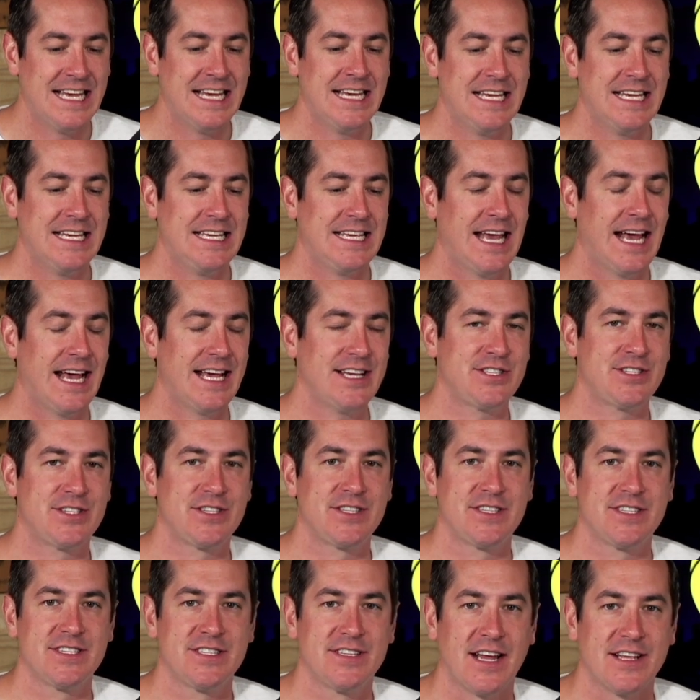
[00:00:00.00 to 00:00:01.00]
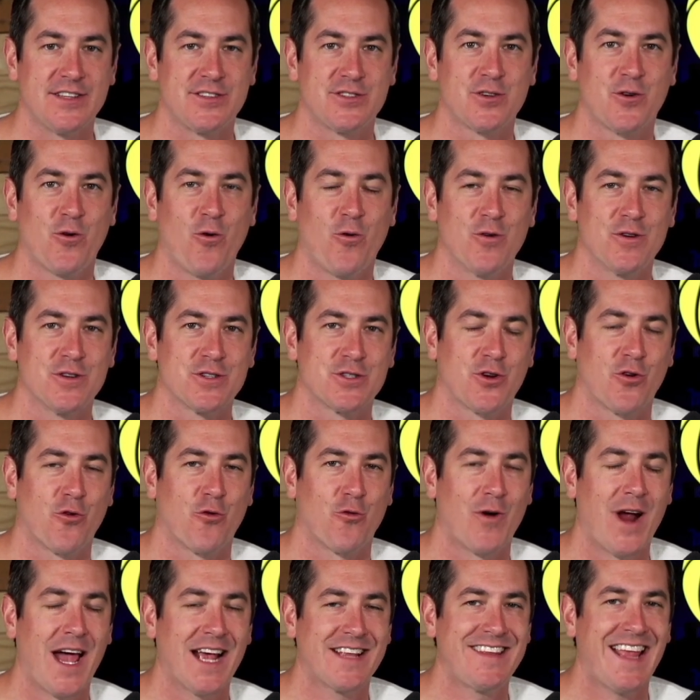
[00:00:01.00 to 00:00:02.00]
Yes, that score is
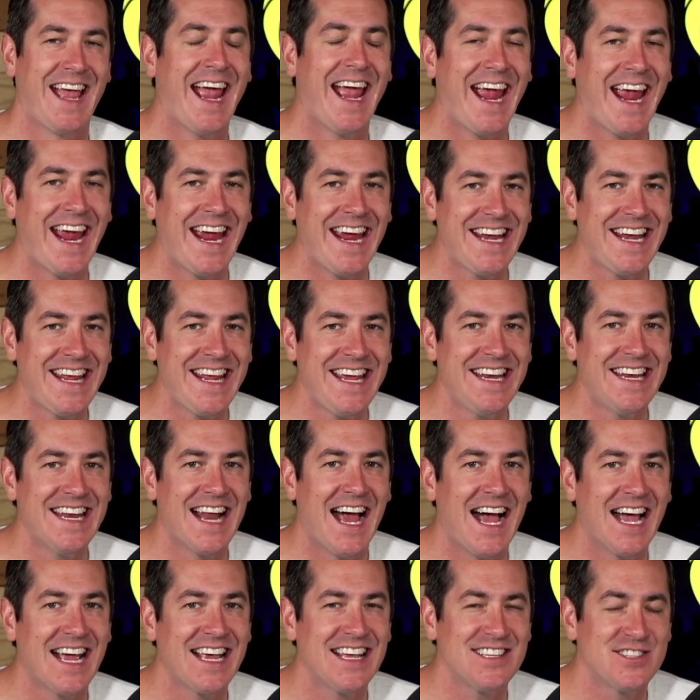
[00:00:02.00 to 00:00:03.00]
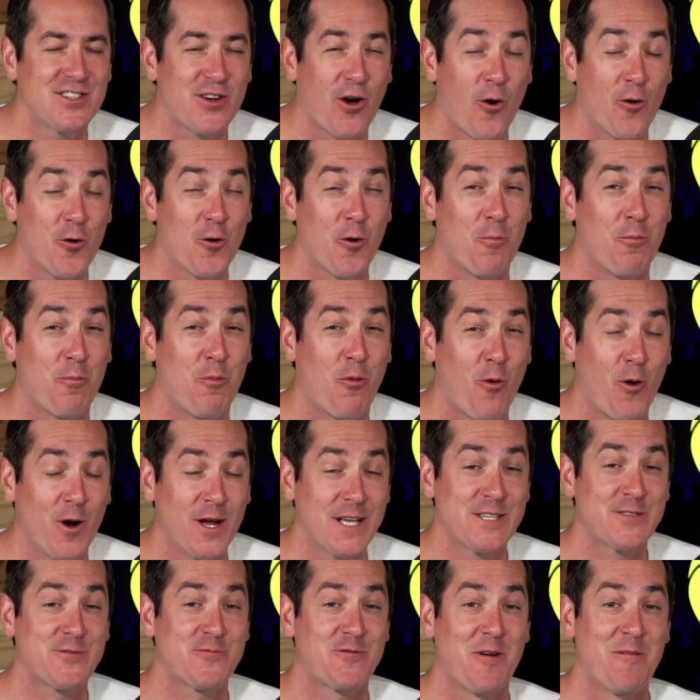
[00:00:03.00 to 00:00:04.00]
correct. 89 total
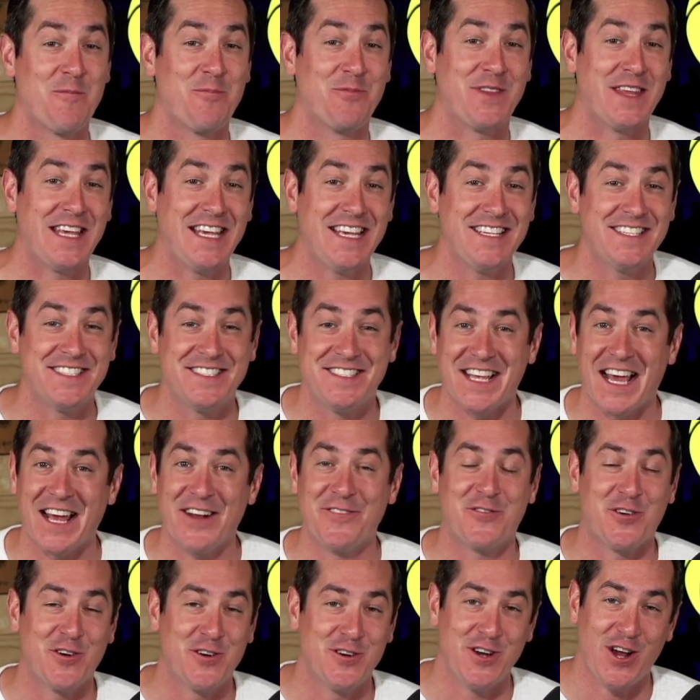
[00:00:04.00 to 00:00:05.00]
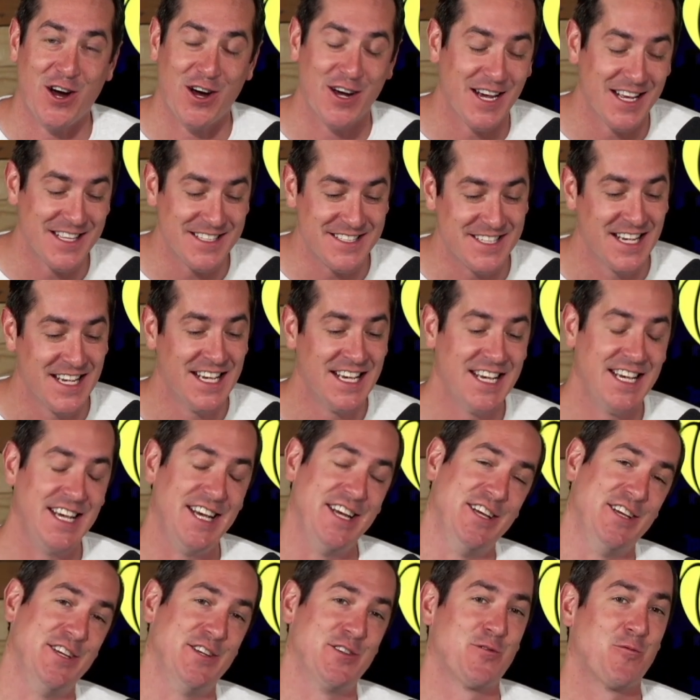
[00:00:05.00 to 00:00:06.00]
points from these Denver Nuggets
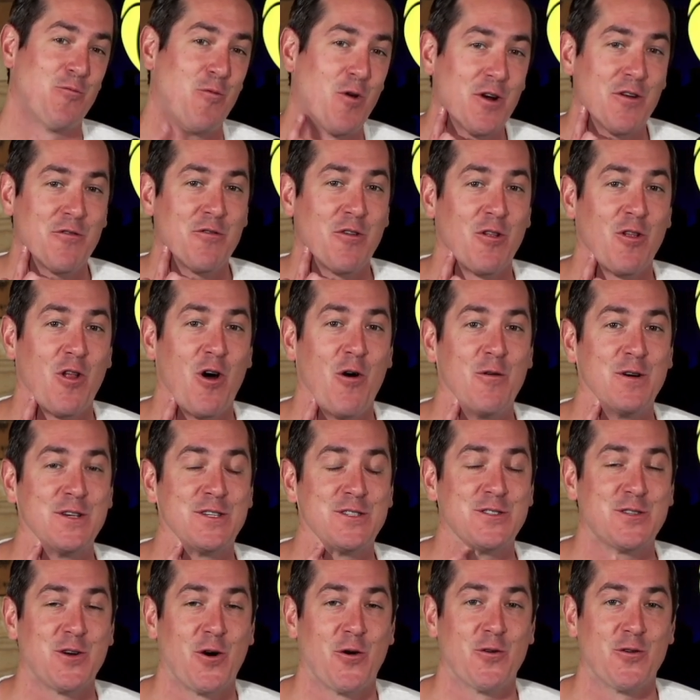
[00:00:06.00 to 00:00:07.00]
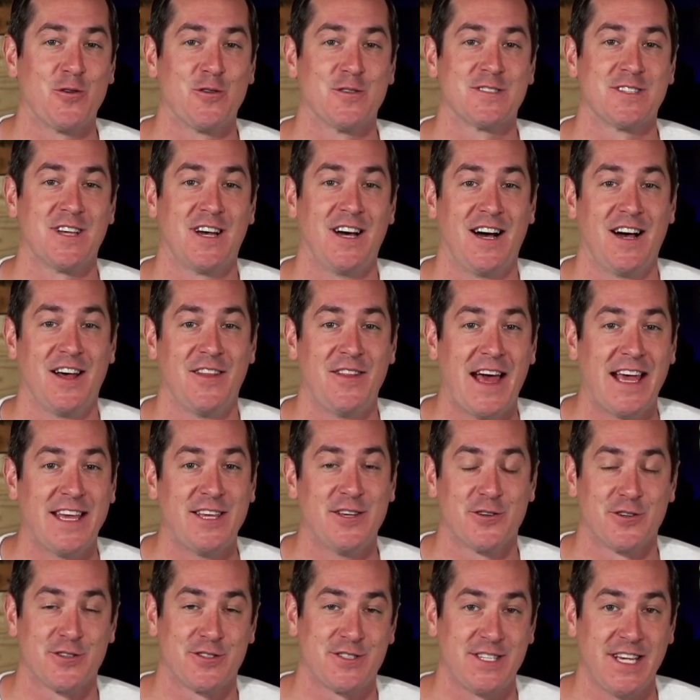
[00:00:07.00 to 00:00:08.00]
is one of the lowest totals that
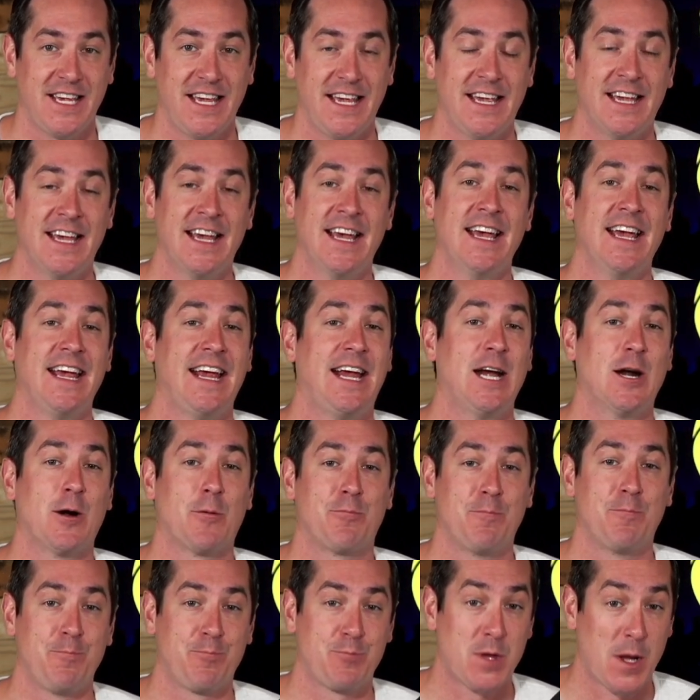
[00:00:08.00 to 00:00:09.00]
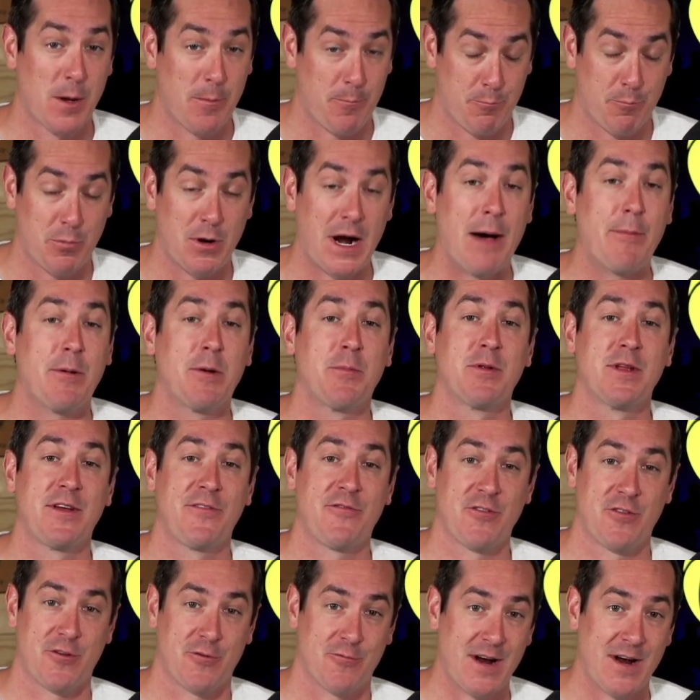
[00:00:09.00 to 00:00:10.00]
you'll see here probably
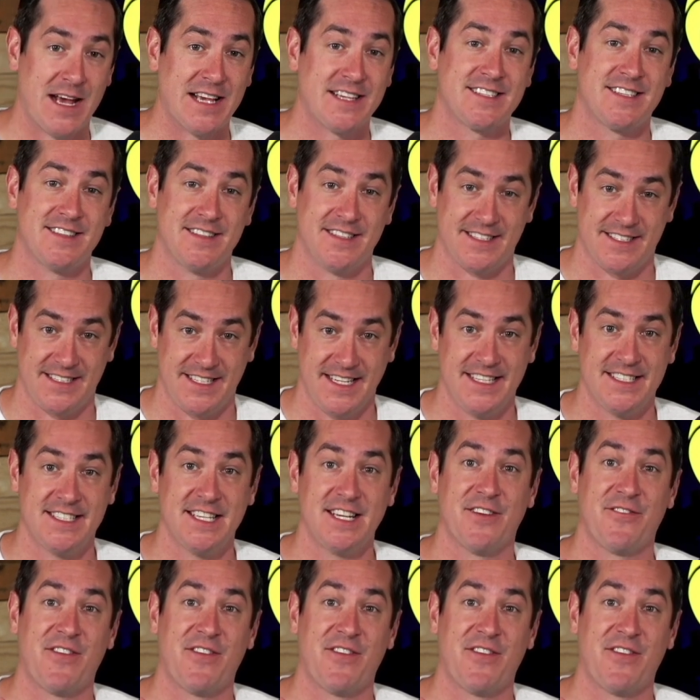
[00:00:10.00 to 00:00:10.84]
for the rest of the season.